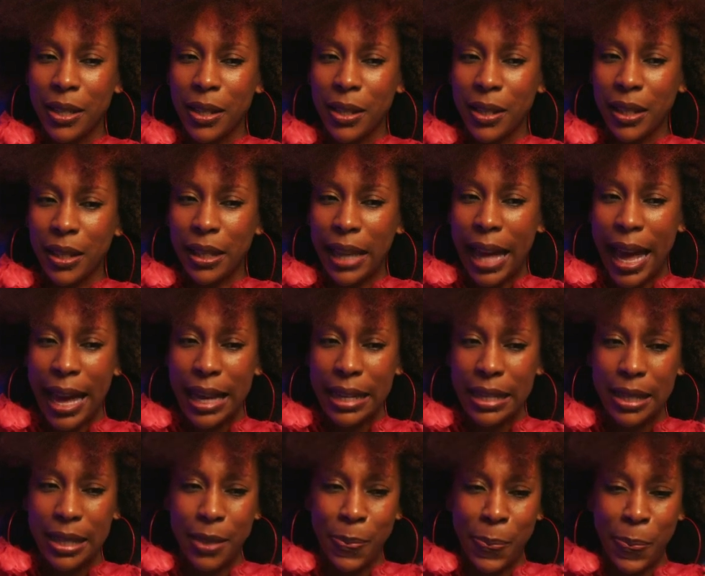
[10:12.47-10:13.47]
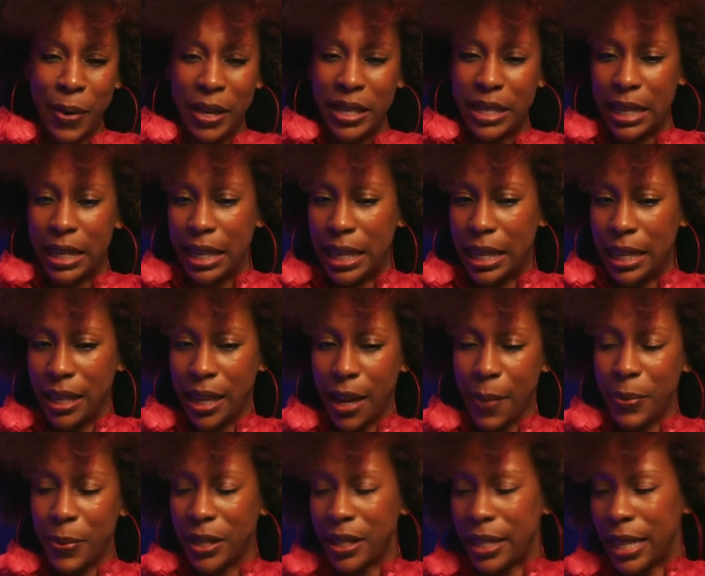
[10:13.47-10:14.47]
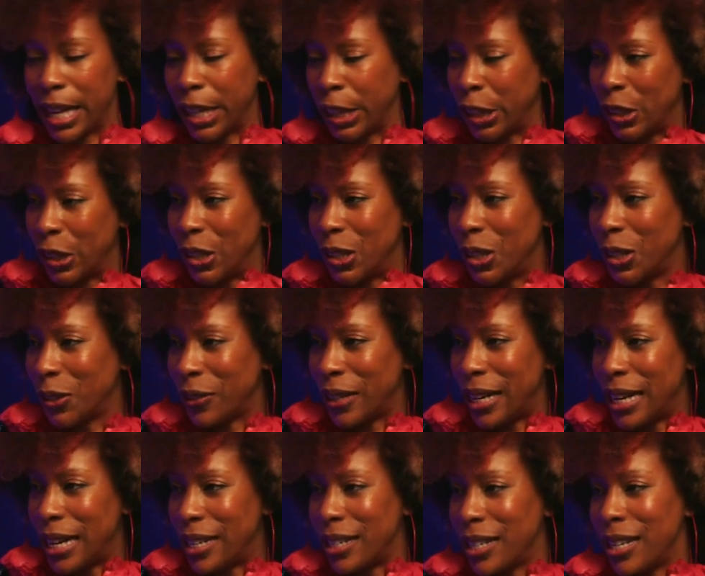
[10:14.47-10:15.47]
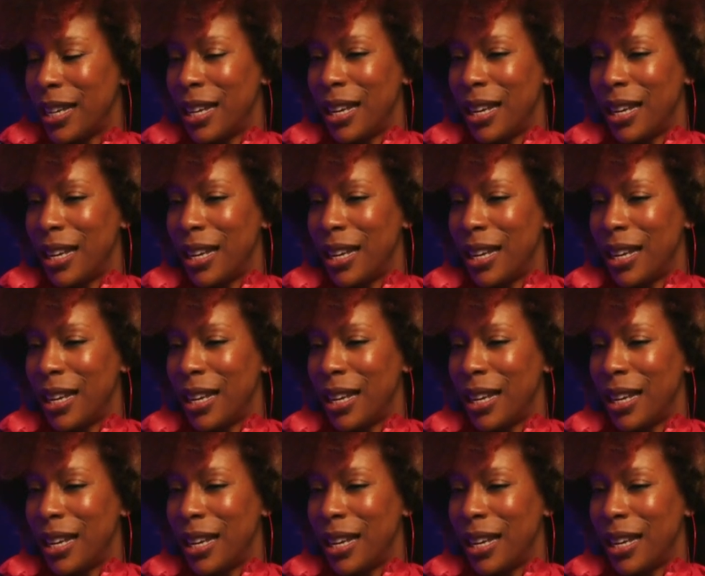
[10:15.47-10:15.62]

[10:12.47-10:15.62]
class president. I'm just that girl, right?